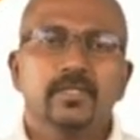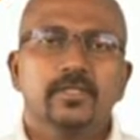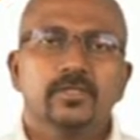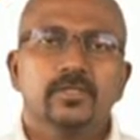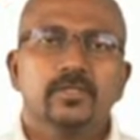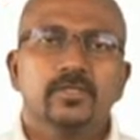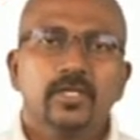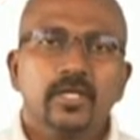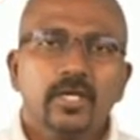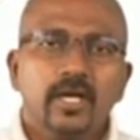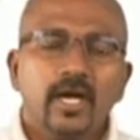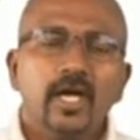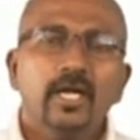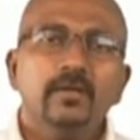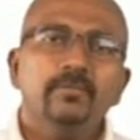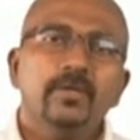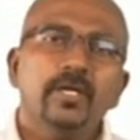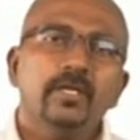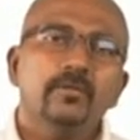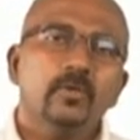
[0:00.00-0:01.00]
So
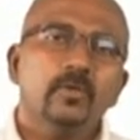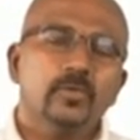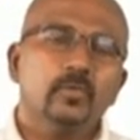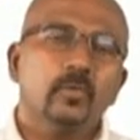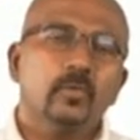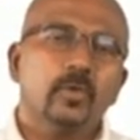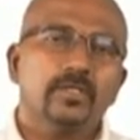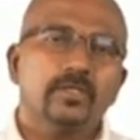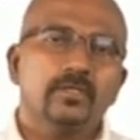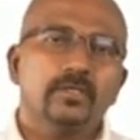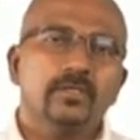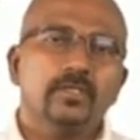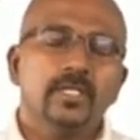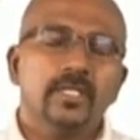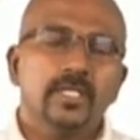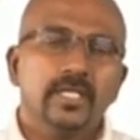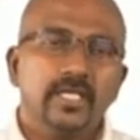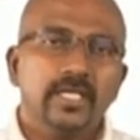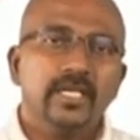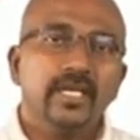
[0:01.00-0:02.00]
Kanban was what
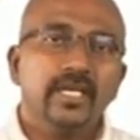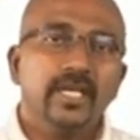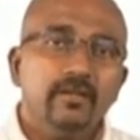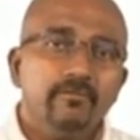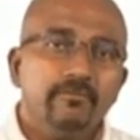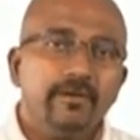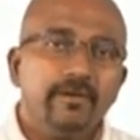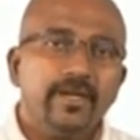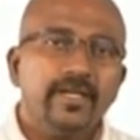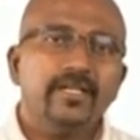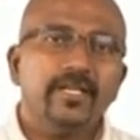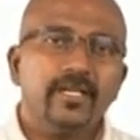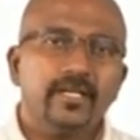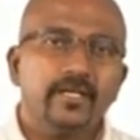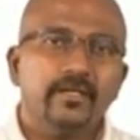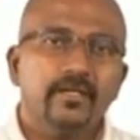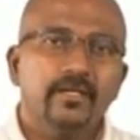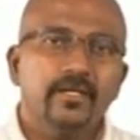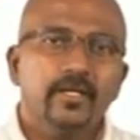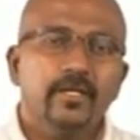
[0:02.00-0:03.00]
he
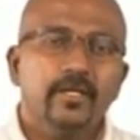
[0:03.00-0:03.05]
invented